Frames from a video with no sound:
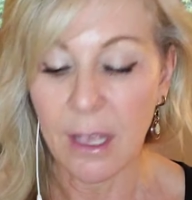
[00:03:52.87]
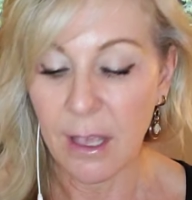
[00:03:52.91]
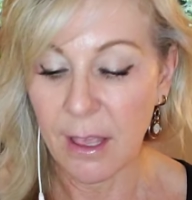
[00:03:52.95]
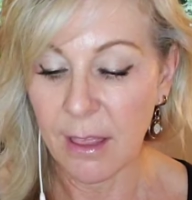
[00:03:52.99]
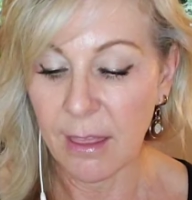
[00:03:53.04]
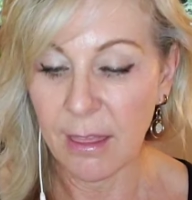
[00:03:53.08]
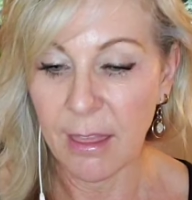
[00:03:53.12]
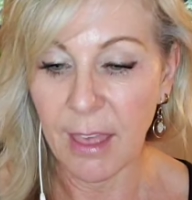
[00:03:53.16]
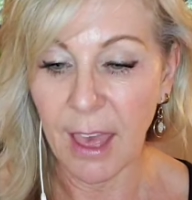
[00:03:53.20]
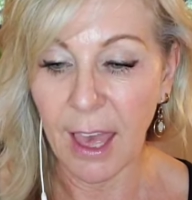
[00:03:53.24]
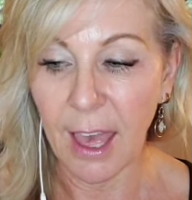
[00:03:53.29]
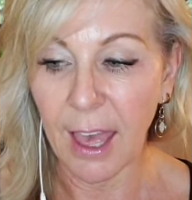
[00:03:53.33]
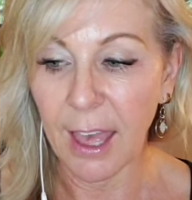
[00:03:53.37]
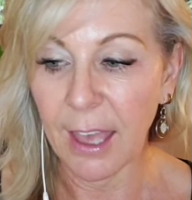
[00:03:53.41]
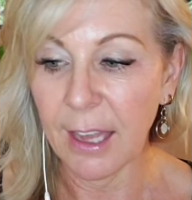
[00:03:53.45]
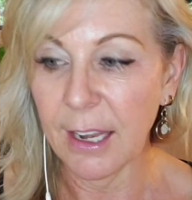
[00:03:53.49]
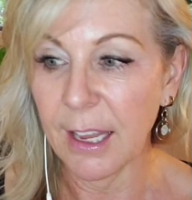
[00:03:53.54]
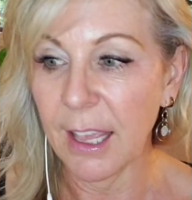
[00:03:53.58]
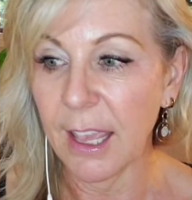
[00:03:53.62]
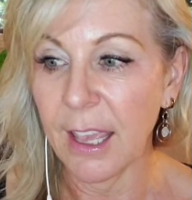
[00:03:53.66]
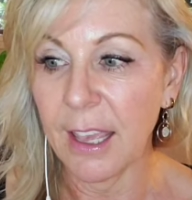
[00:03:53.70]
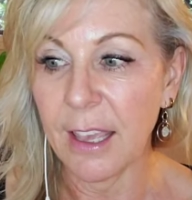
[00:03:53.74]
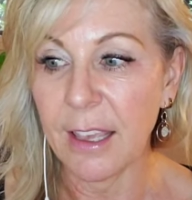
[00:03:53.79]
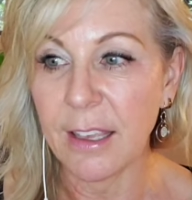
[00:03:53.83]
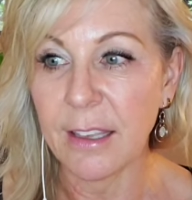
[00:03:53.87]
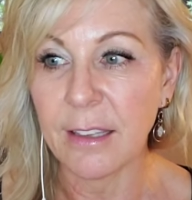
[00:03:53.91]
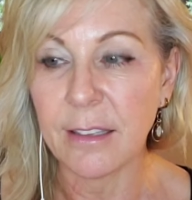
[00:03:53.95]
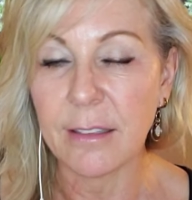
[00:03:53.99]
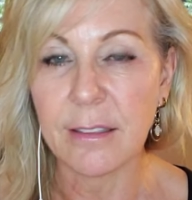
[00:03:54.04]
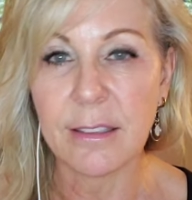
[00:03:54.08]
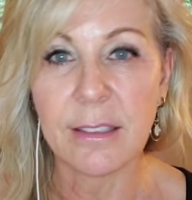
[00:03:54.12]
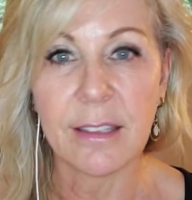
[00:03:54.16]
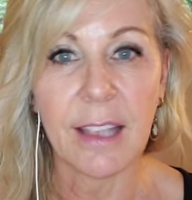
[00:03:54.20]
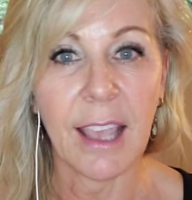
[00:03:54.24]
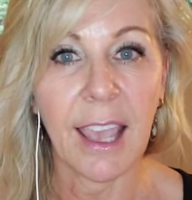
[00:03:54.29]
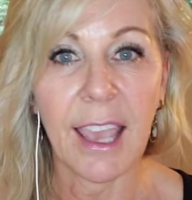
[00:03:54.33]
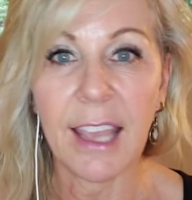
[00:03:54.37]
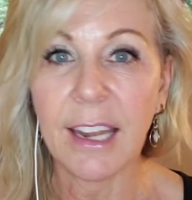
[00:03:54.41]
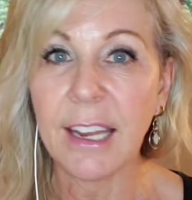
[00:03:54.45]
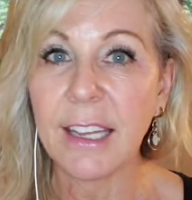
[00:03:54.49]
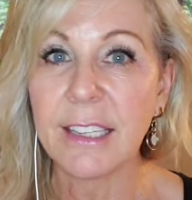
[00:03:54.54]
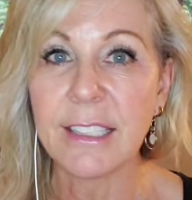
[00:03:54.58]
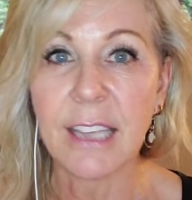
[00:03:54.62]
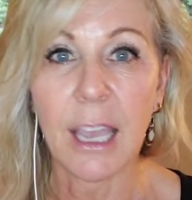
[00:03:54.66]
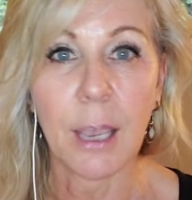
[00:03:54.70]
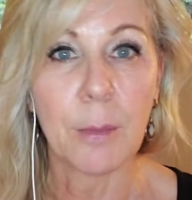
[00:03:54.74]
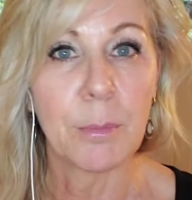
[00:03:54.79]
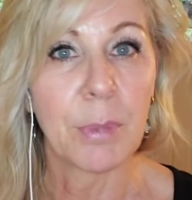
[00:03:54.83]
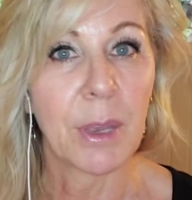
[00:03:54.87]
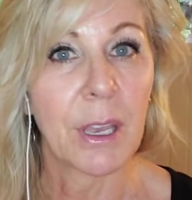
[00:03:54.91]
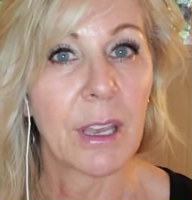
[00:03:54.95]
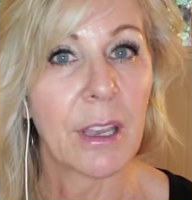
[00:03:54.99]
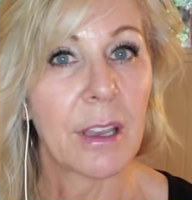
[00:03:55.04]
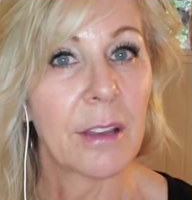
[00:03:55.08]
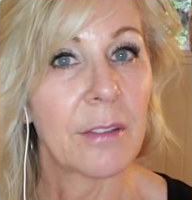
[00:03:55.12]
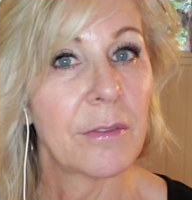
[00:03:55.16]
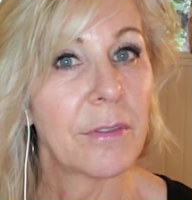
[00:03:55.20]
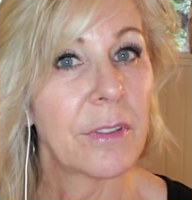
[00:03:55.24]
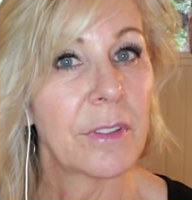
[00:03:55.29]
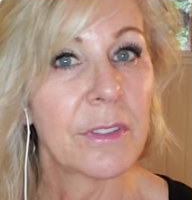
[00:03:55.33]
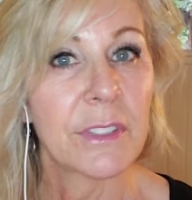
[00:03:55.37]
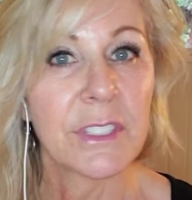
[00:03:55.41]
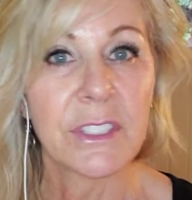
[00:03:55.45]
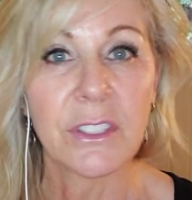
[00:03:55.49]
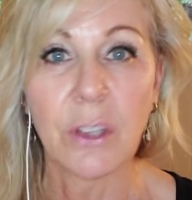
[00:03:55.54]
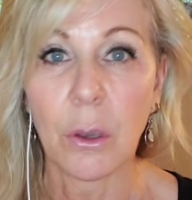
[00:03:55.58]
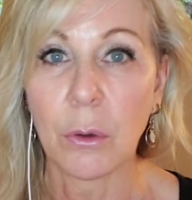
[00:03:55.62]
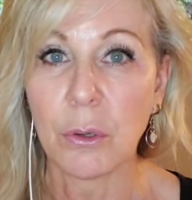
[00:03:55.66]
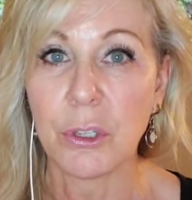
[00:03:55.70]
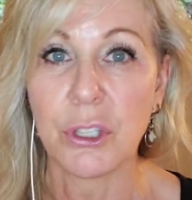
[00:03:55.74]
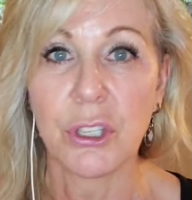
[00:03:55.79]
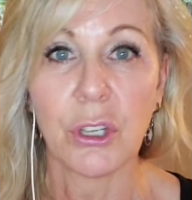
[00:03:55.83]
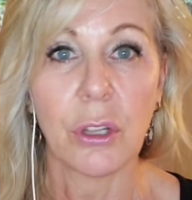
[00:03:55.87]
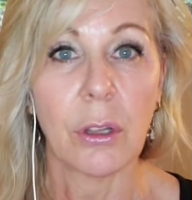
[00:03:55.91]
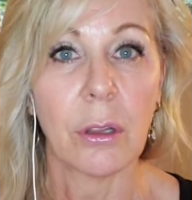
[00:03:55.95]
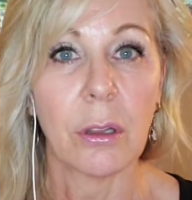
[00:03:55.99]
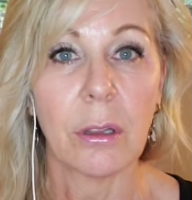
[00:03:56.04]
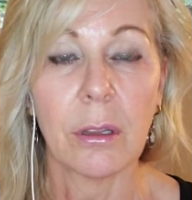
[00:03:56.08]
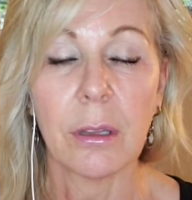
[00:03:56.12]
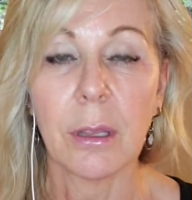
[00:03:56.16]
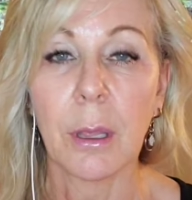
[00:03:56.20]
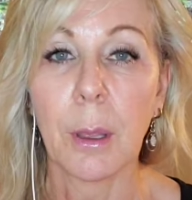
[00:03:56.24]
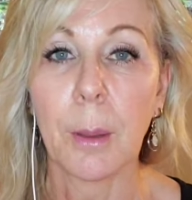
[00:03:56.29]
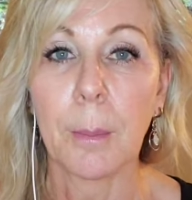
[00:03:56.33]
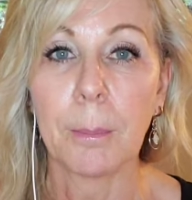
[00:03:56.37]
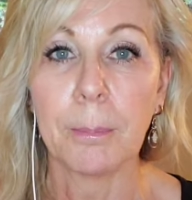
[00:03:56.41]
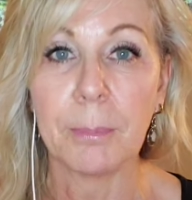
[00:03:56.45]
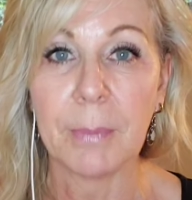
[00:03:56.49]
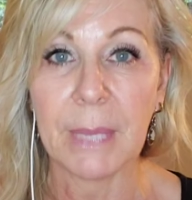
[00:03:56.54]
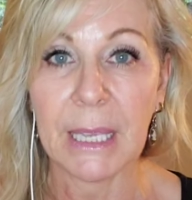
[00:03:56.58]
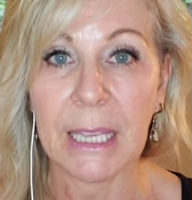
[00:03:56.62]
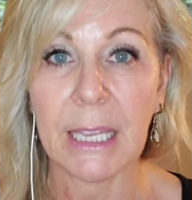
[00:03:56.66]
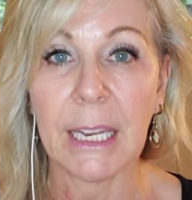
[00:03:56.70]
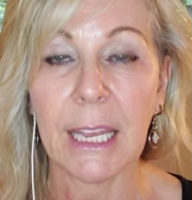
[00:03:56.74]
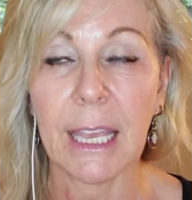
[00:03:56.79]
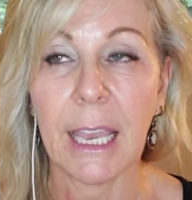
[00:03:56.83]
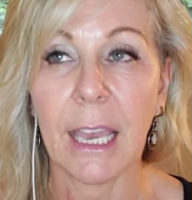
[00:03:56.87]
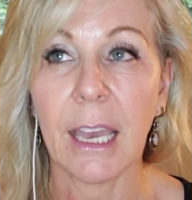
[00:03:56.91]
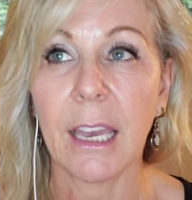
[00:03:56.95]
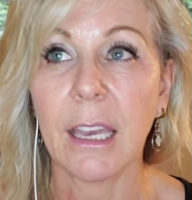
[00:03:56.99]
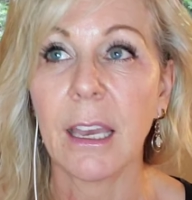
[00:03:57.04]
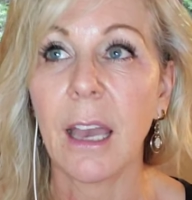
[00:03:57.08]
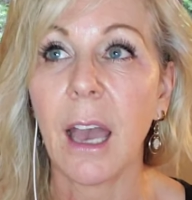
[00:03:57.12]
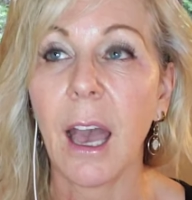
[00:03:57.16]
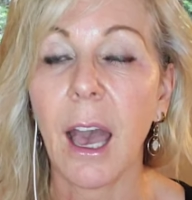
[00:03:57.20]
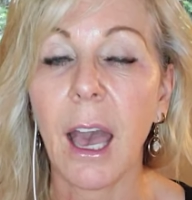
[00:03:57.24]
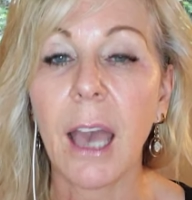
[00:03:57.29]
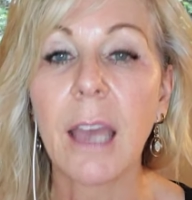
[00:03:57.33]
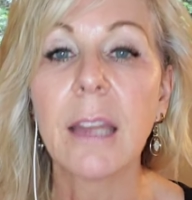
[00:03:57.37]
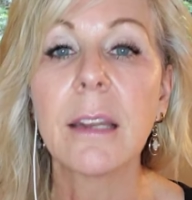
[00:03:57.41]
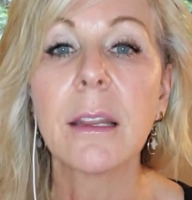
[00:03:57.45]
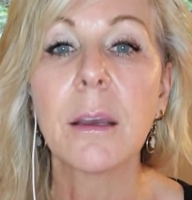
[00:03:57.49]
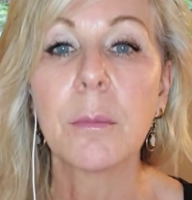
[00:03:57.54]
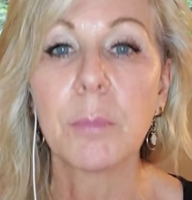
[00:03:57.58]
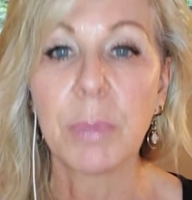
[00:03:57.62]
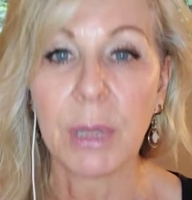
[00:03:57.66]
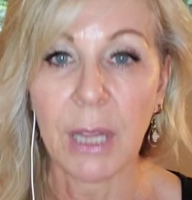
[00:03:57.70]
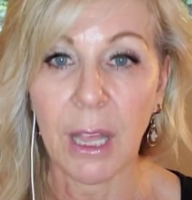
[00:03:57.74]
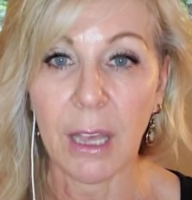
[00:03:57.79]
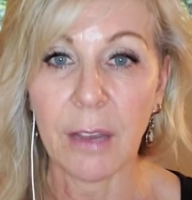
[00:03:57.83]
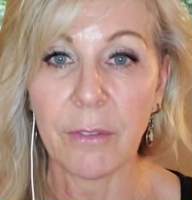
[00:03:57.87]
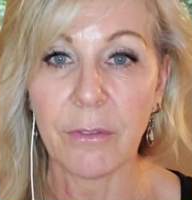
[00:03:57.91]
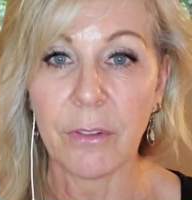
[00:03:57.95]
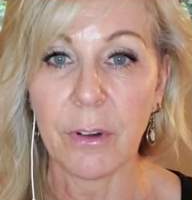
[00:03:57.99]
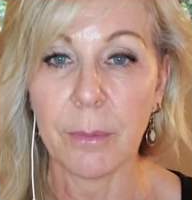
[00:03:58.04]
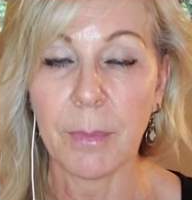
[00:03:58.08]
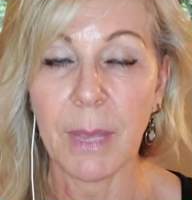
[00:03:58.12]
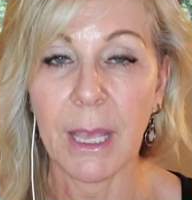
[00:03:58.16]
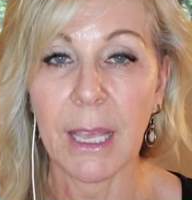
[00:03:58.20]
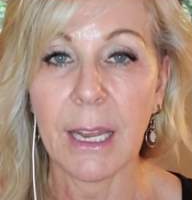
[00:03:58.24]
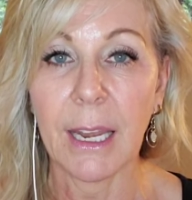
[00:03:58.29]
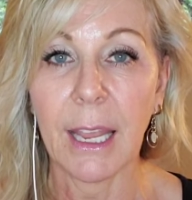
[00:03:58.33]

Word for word: that is any type of social media. Unplug from it.